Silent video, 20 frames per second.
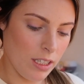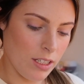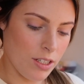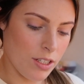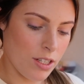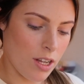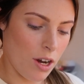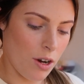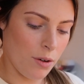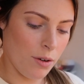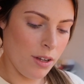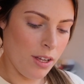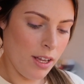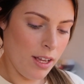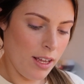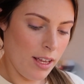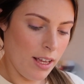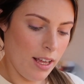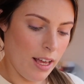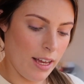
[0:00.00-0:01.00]
So
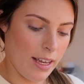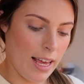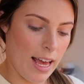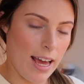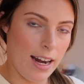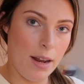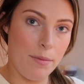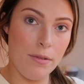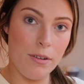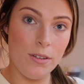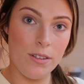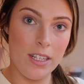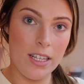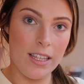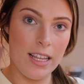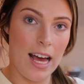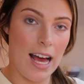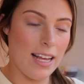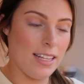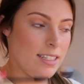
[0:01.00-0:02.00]
again, I'm
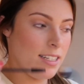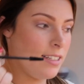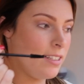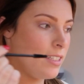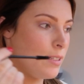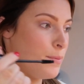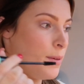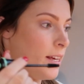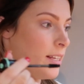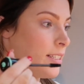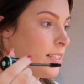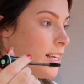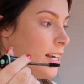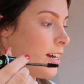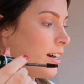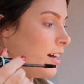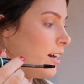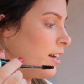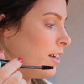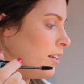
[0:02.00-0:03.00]
using the Essence
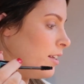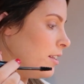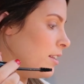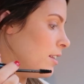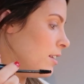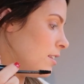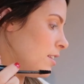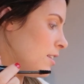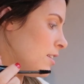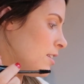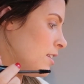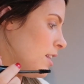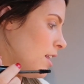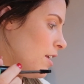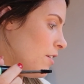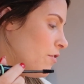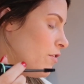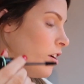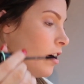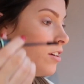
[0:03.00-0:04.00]
mascara. This is
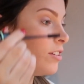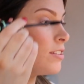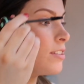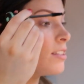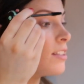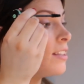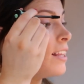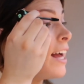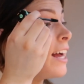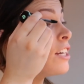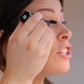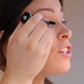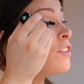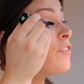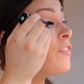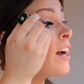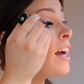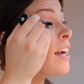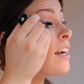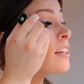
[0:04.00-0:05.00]
the False Lash
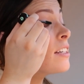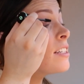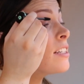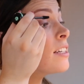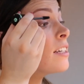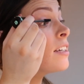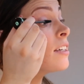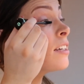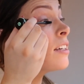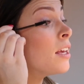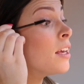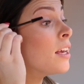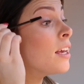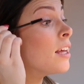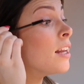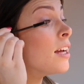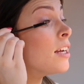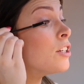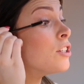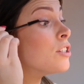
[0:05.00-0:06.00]
Effect.
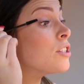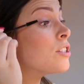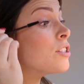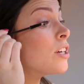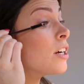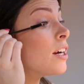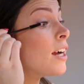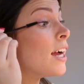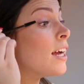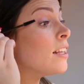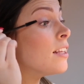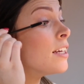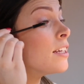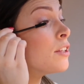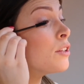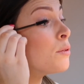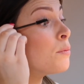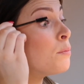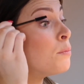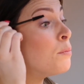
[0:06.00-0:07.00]
And I just start at
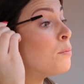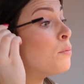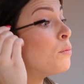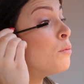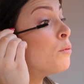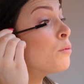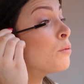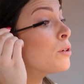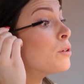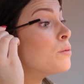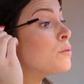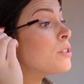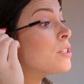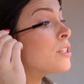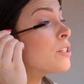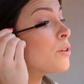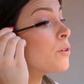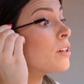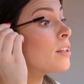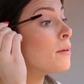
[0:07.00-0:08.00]
like the
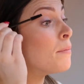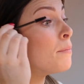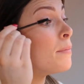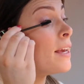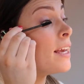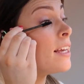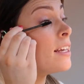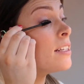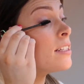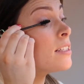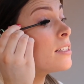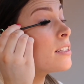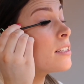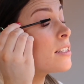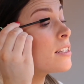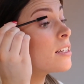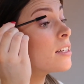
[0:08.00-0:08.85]
root or the base